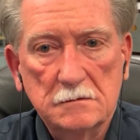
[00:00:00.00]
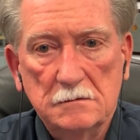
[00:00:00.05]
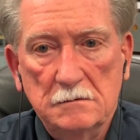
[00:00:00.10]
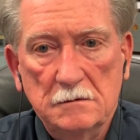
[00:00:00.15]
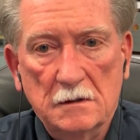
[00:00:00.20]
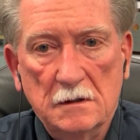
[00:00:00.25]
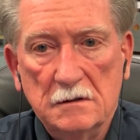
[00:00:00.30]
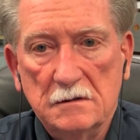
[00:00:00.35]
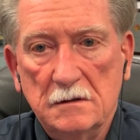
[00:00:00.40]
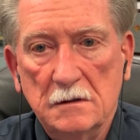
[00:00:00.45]

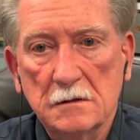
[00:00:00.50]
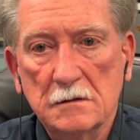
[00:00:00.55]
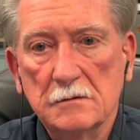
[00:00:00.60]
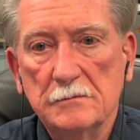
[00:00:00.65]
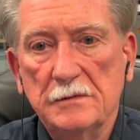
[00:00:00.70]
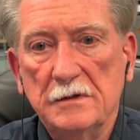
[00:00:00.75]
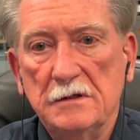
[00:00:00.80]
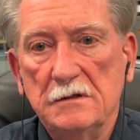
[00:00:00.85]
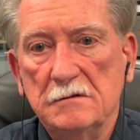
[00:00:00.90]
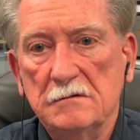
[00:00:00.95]
that thing will
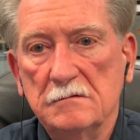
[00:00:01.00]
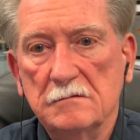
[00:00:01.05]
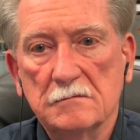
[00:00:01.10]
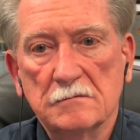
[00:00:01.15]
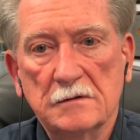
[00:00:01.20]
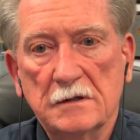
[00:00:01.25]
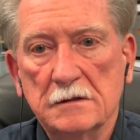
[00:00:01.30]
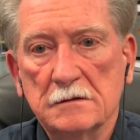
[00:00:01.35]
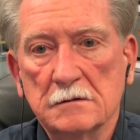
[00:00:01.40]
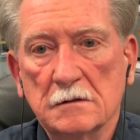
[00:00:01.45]
be
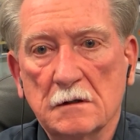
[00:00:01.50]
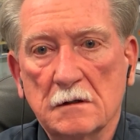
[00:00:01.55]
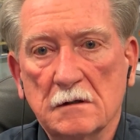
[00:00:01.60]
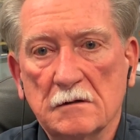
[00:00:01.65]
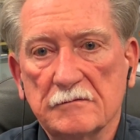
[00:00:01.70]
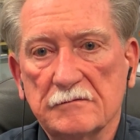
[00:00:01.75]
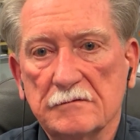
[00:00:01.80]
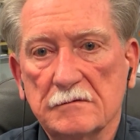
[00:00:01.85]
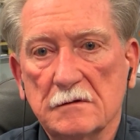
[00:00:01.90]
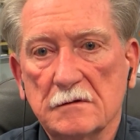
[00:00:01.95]
written
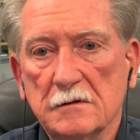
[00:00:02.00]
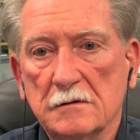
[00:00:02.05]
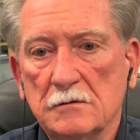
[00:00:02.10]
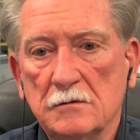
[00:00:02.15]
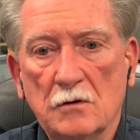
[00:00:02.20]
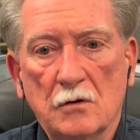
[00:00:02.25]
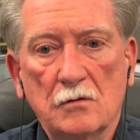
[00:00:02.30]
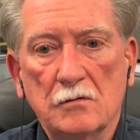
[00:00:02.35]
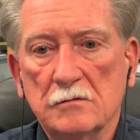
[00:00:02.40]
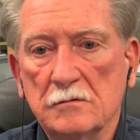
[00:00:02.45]
off.
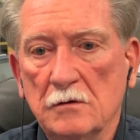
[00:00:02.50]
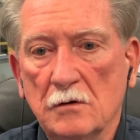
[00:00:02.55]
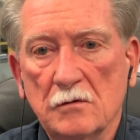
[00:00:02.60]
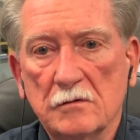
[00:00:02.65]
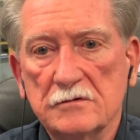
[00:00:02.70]
No, no